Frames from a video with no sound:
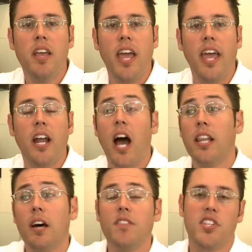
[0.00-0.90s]
And I
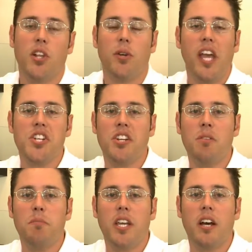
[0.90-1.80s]
love this
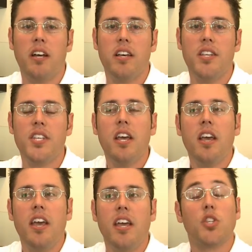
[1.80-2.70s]
location because
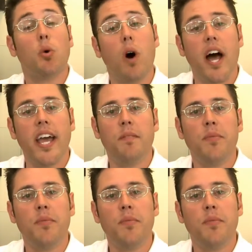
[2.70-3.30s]
it's quiet,